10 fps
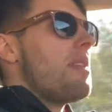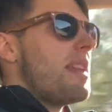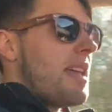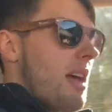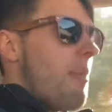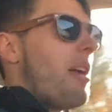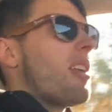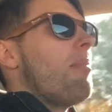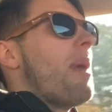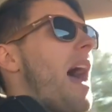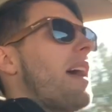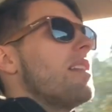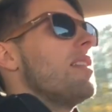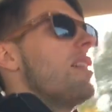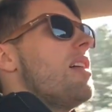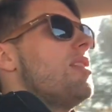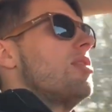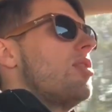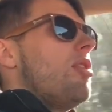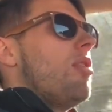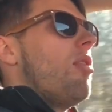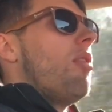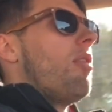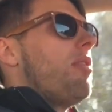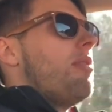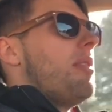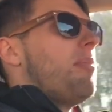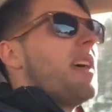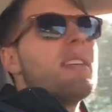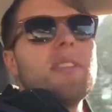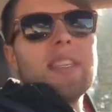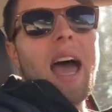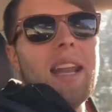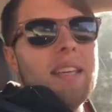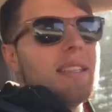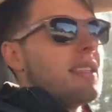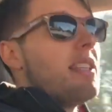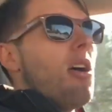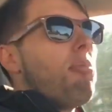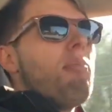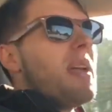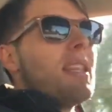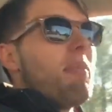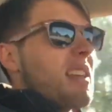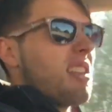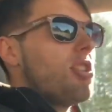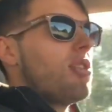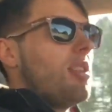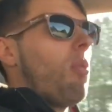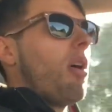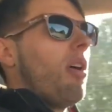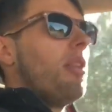get America back to the place of status as, you know, being the best country in the world.